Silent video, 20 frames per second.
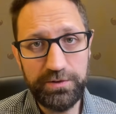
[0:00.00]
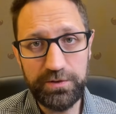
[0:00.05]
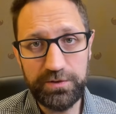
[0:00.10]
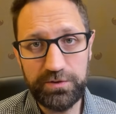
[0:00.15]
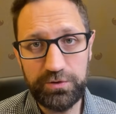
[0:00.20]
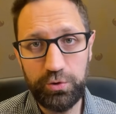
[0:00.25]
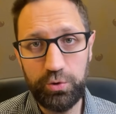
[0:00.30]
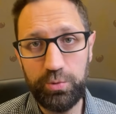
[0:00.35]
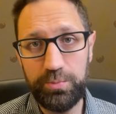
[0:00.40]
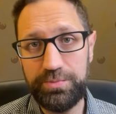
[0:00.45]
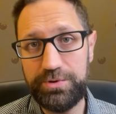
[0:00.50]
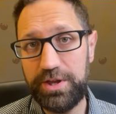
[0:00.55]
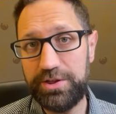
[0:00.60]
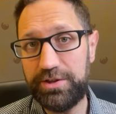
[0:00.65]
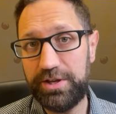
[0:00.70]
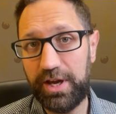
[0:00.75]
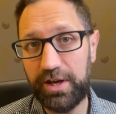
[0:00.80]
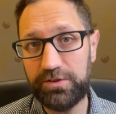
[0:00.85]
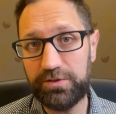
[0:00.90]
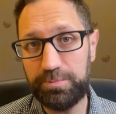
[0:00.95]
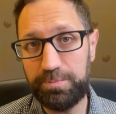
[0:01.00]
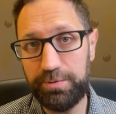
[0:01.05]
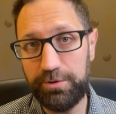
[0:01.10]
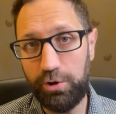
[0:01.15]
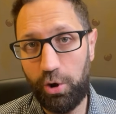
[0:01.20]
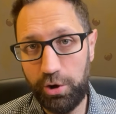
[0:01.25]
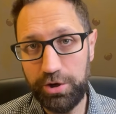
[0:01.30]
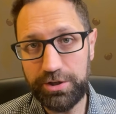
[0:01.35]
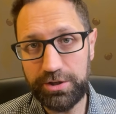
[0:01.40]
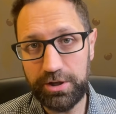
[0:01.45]
assumed that the
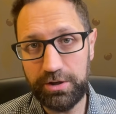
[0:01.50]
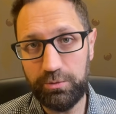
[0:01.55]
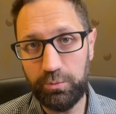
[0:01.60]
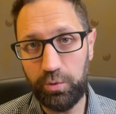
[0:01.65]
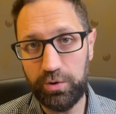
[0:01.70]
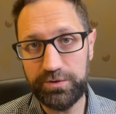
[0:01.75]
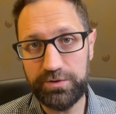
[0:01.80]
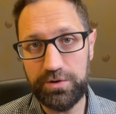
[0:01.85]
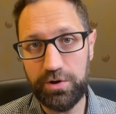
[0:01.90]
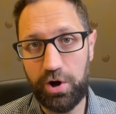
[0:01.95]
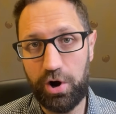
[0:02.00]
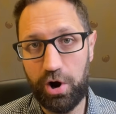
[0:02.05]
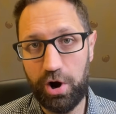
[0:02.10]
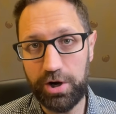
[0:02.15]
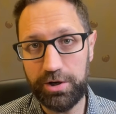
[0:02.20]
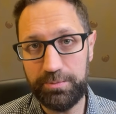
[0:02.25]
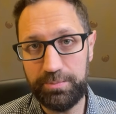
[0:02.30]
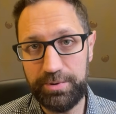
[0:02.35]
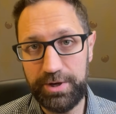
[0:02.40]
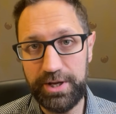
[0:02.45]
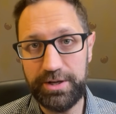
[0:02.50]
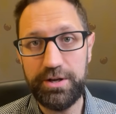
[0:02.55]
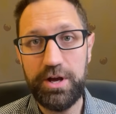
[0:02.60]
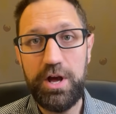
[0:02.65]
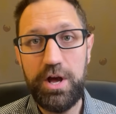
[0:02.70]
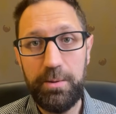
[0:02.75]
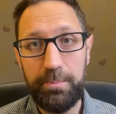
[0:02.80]
exploiting was the hard bit.